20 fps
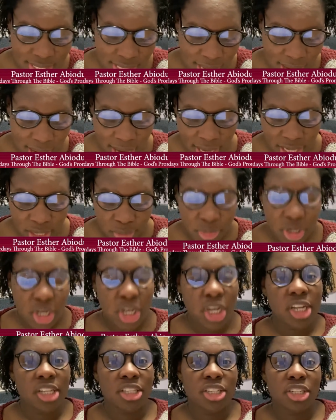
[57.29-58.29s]
time
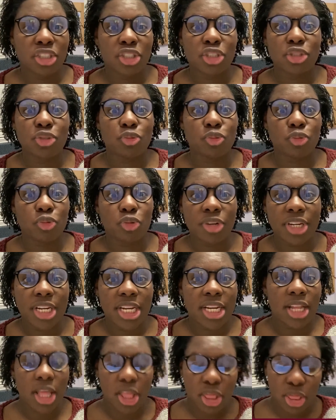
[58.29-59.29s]
to just
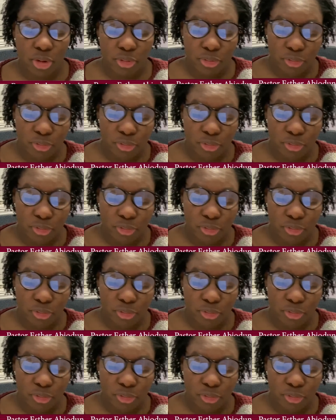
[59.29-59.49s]
read the